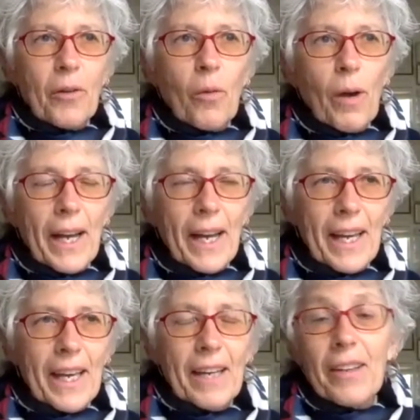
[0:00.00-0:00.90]

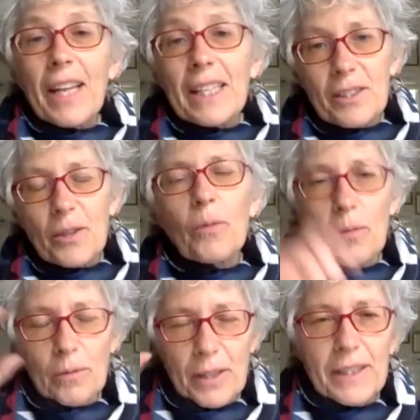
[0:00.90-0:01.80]
way. That's
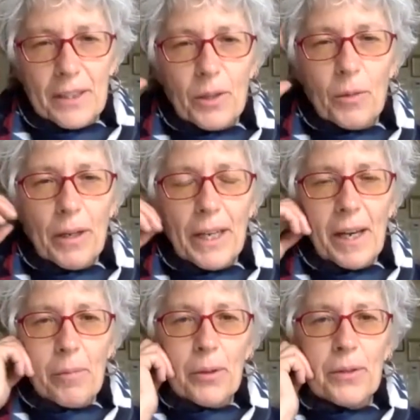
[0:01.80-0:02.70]
the way I
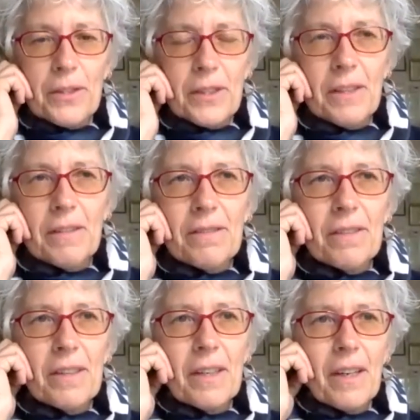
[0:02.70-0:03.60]
perceive.
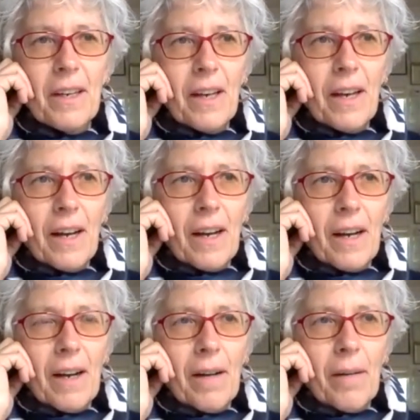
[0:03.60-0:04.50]

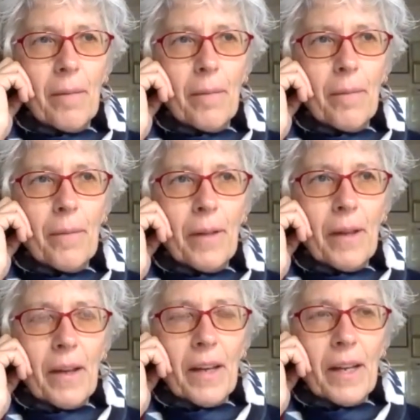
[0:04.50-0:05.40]

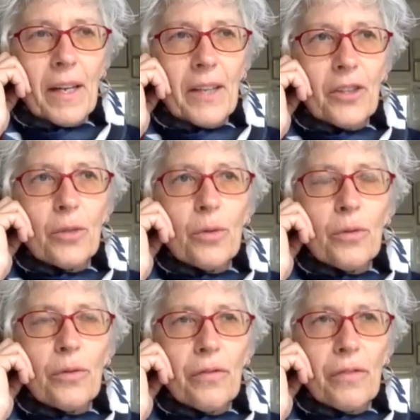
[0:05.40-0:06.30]
And I do
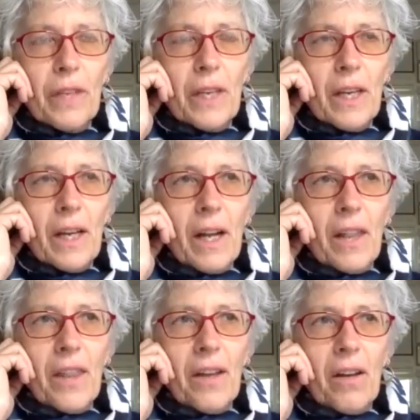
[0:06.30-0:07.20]
feel
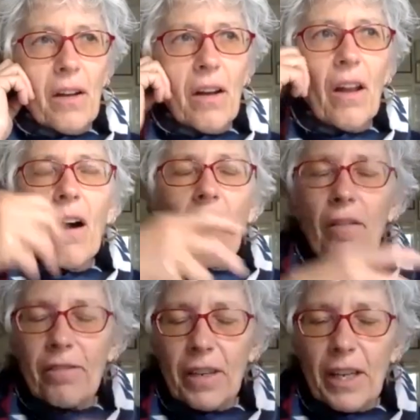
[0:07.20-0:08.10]
the
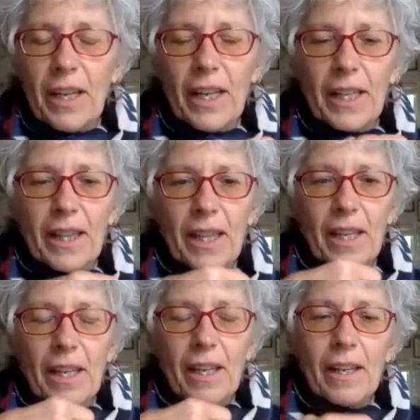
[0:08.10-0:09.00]
love in it,
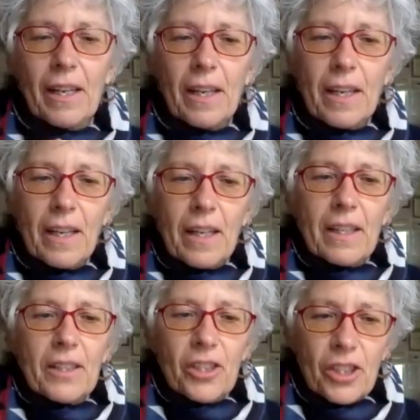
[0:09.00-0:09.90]

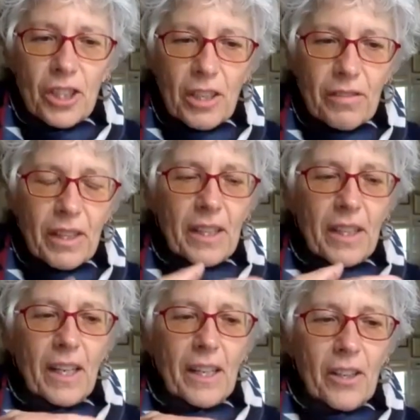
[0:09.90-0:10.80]
the shift
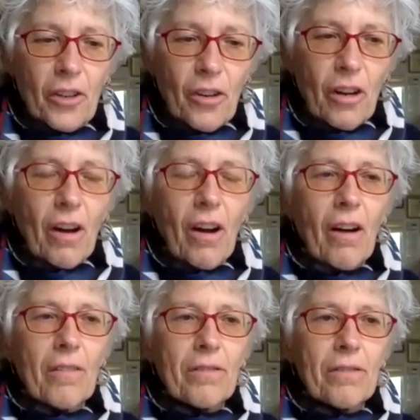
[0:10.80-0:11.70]
in your
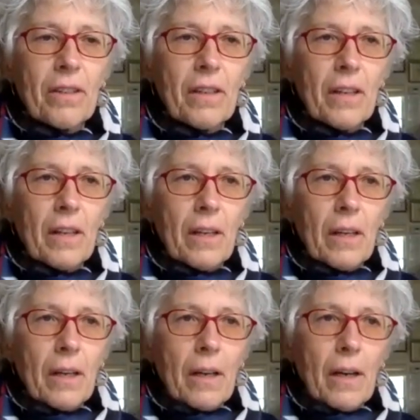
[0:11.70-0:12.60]
love,
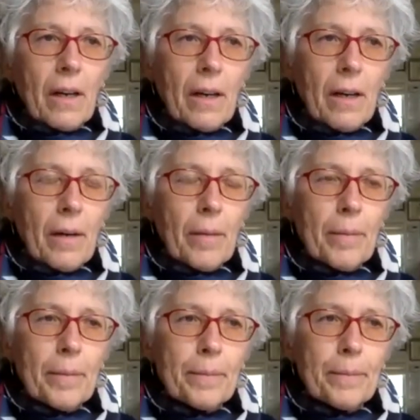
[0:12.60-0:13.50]

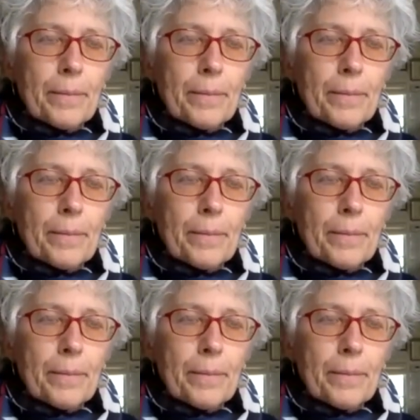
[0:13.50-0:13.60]
in